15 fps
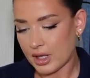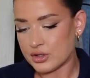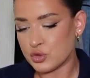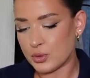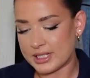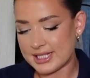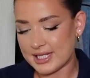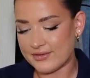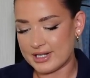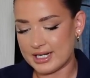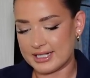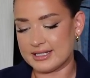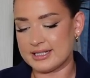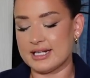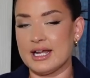
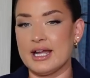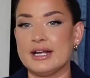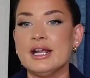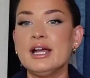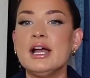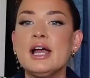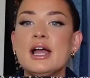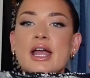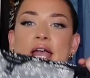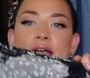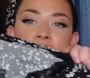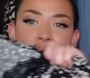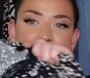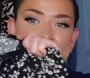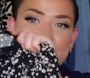$27.99
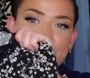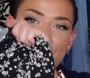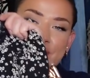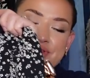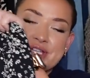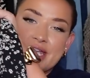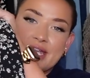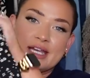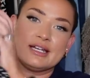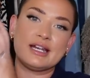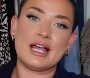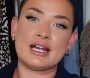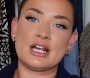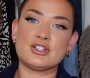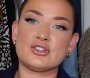in a size 14,
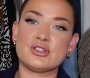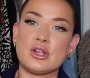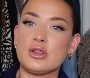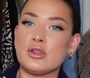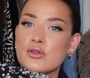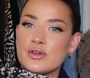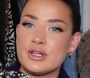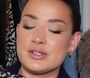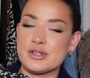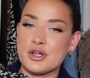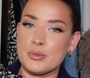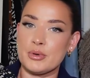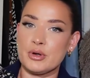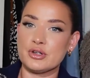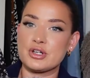and I just love it so
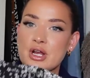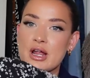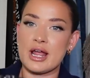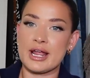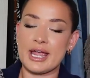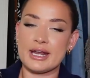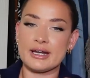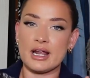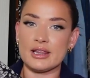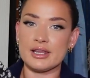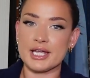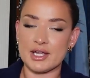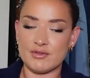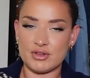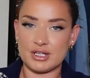much. Again, I'll
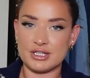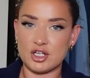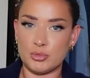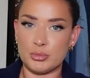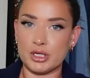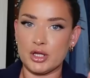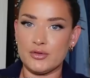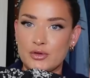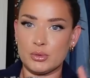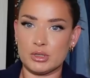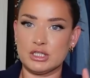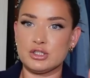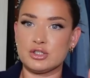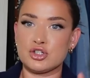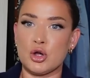link everything down below if you
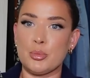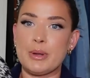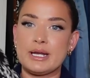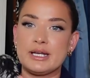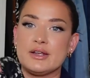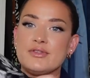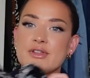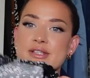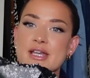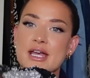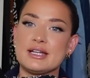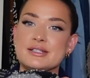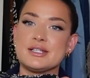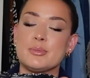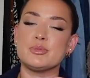wanted to shop any of these
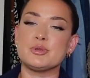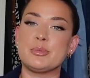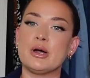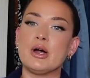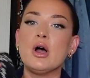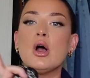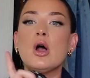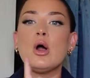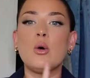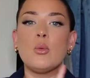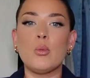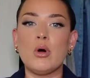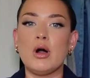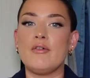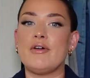items, but
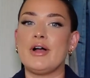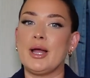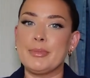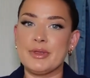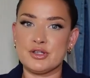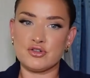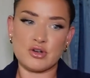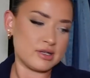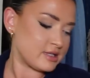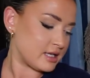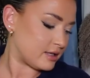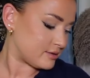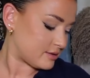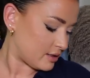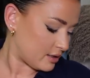what a vibe this dress is.